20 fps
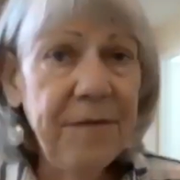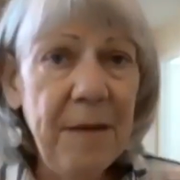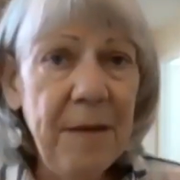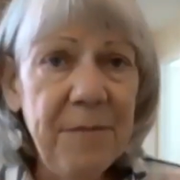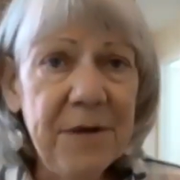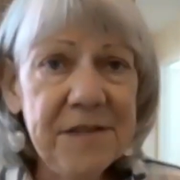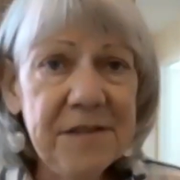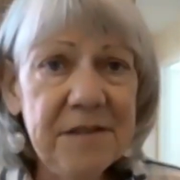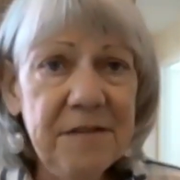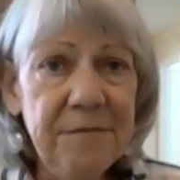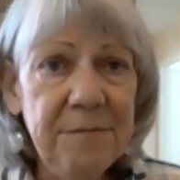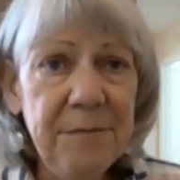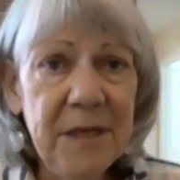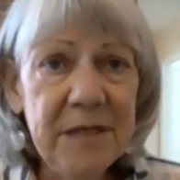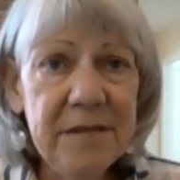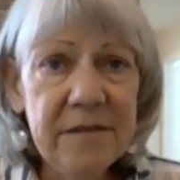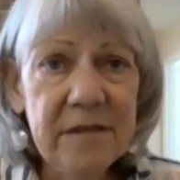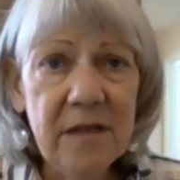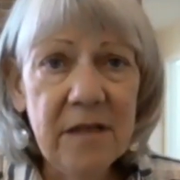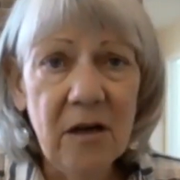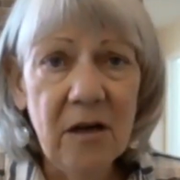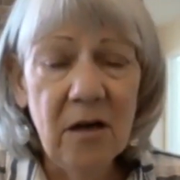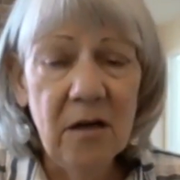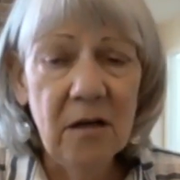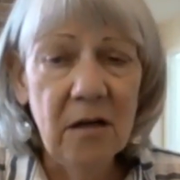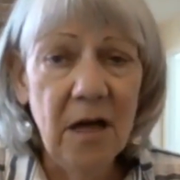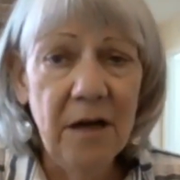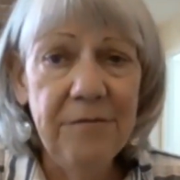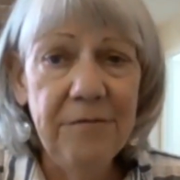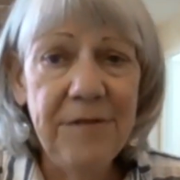they must have missed
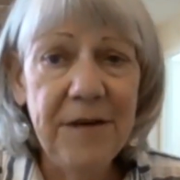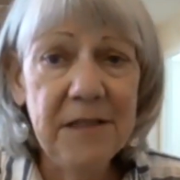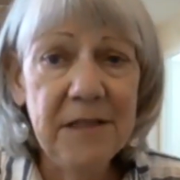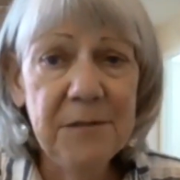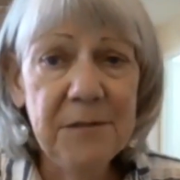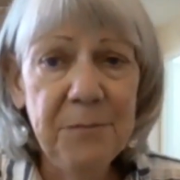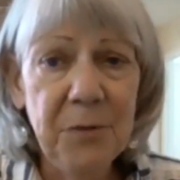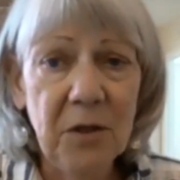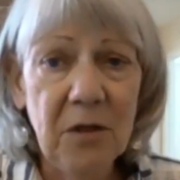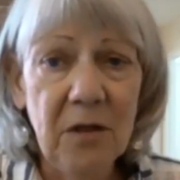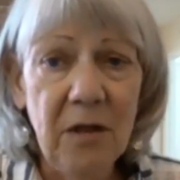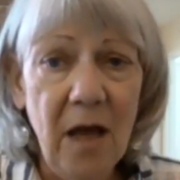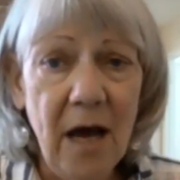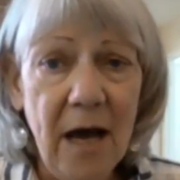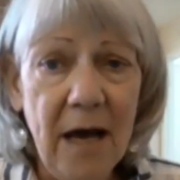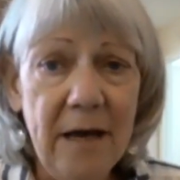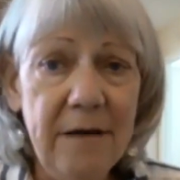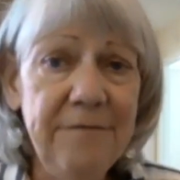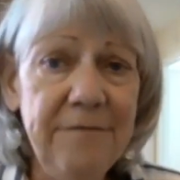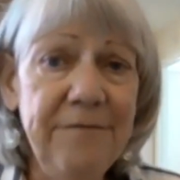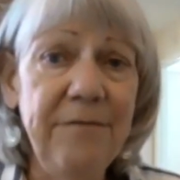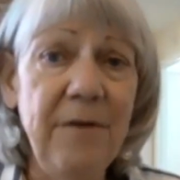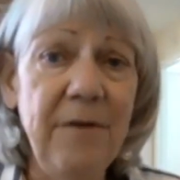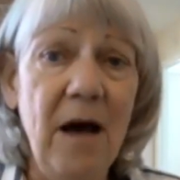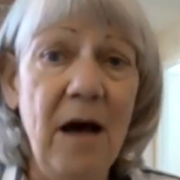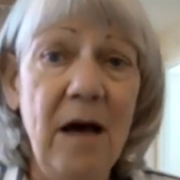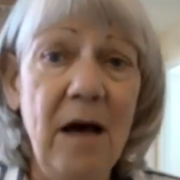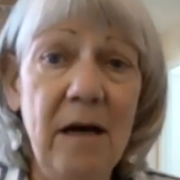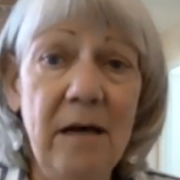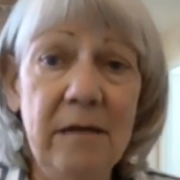our Facebook Live
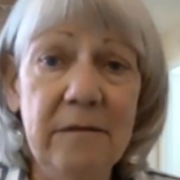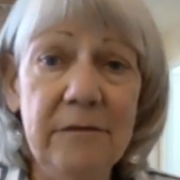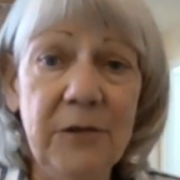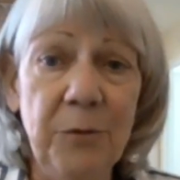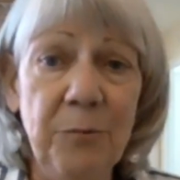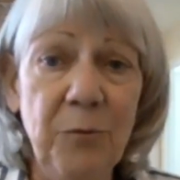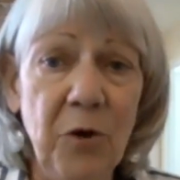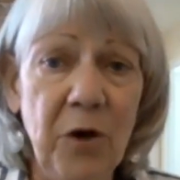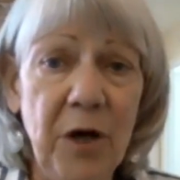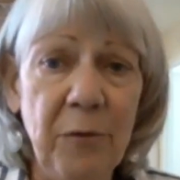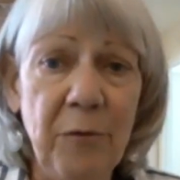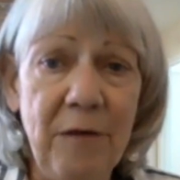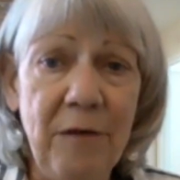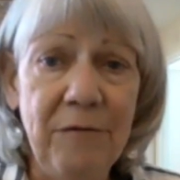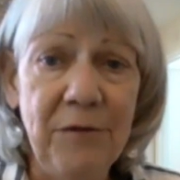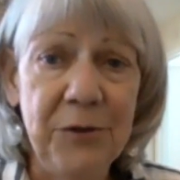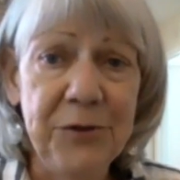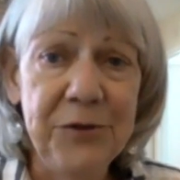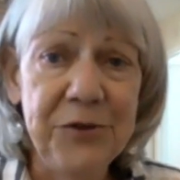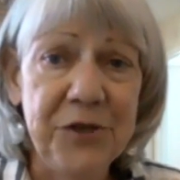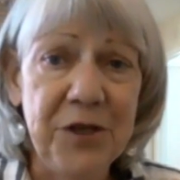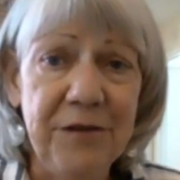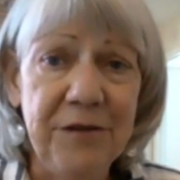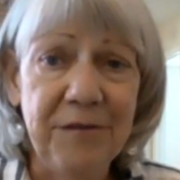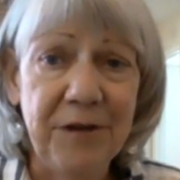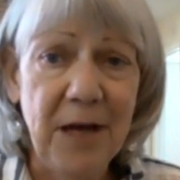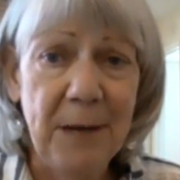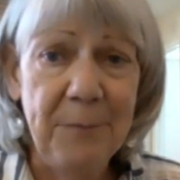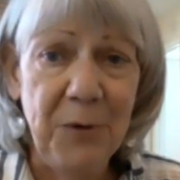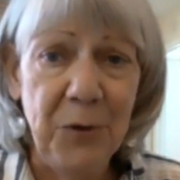The Morning Revolution of a
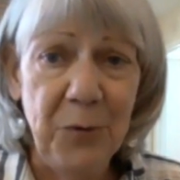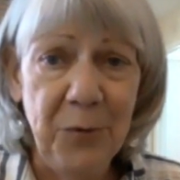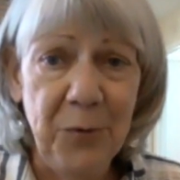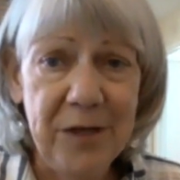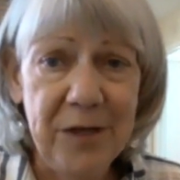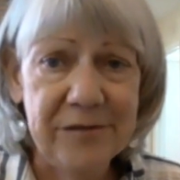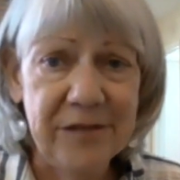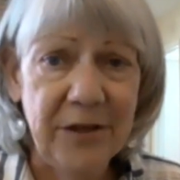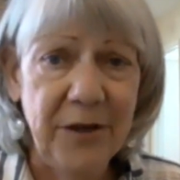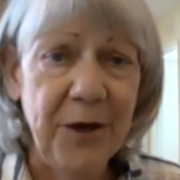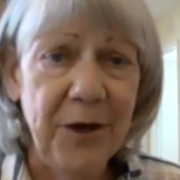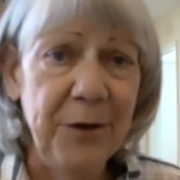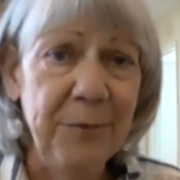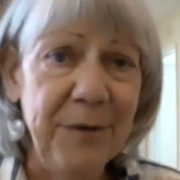couple of weeks ago,